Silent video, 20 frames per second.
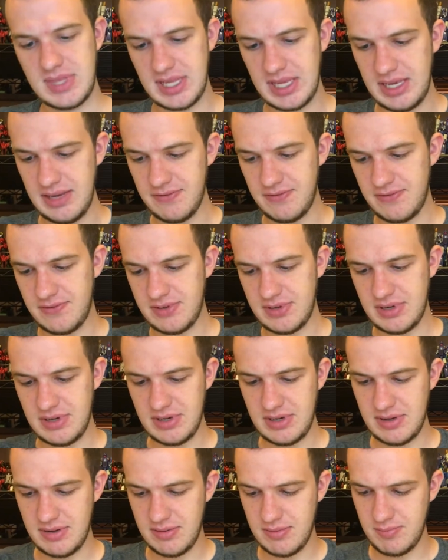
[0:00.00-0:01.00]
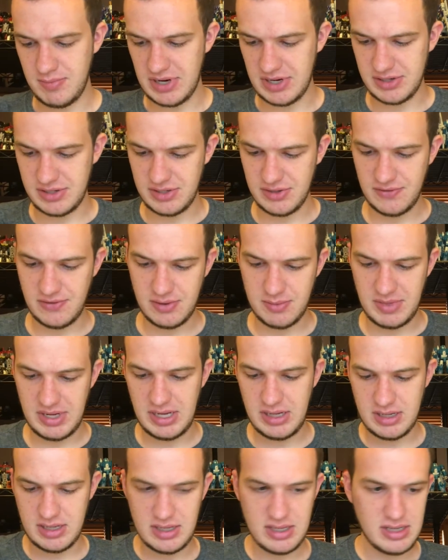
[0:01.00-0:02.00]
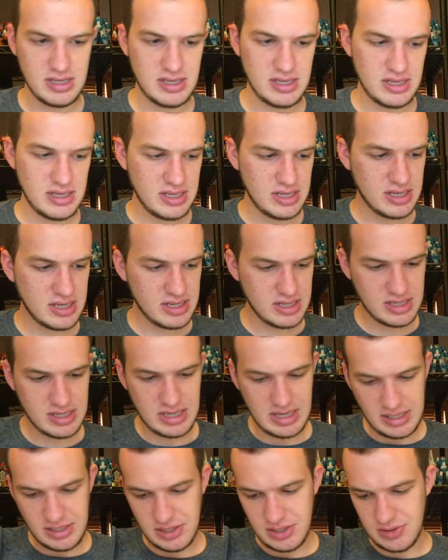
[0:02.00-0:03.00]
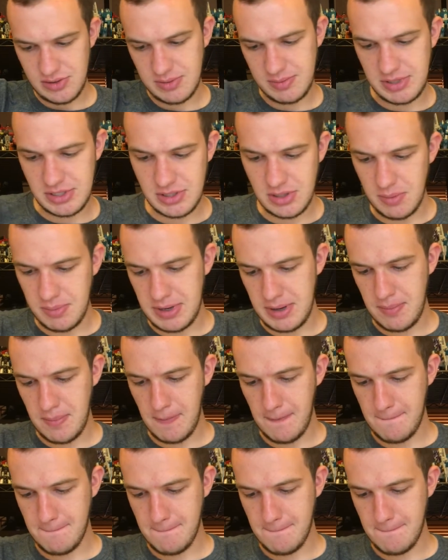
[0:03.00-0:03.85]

gift parcel for me. Can I just rip this open?